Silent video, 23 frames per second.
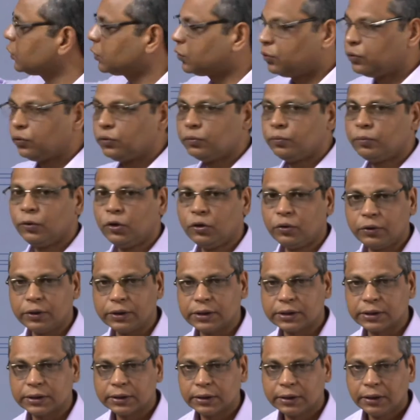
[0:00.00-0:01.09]
two
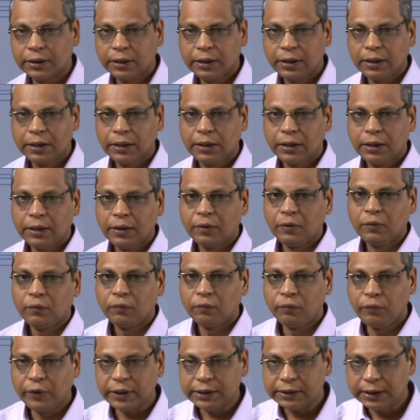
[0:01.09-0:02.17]
modes
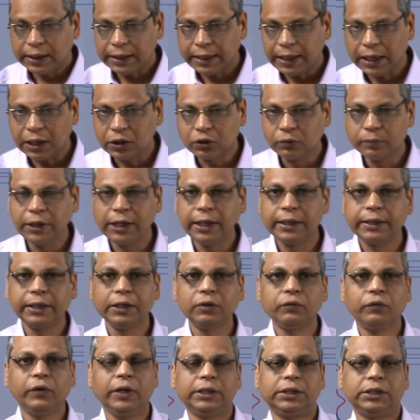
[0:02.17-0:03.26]
with their accumulated
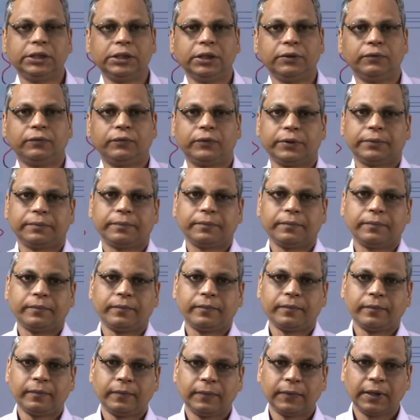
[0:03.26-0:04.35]
phase shift,
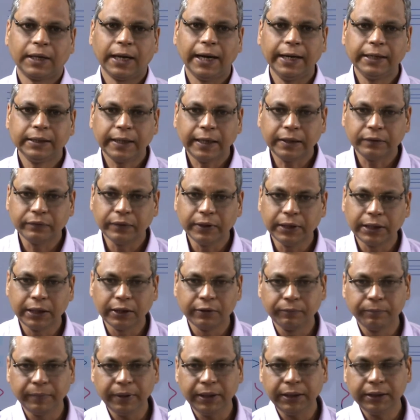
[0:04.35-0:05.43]
and that will
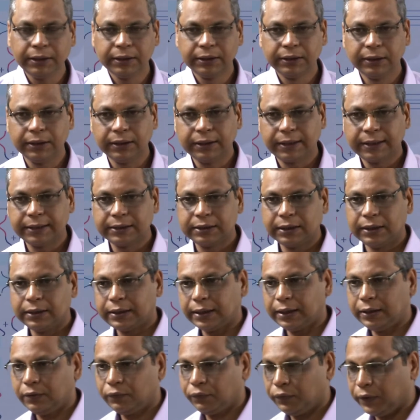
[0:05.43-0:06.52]
give me the
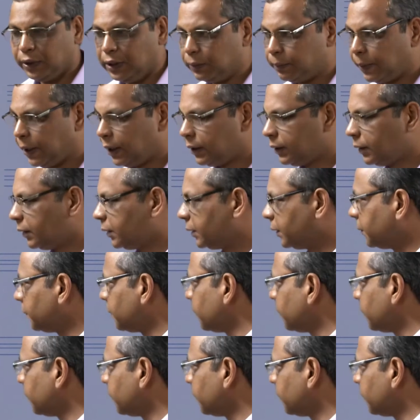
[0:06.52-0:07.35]
resultant field pattern.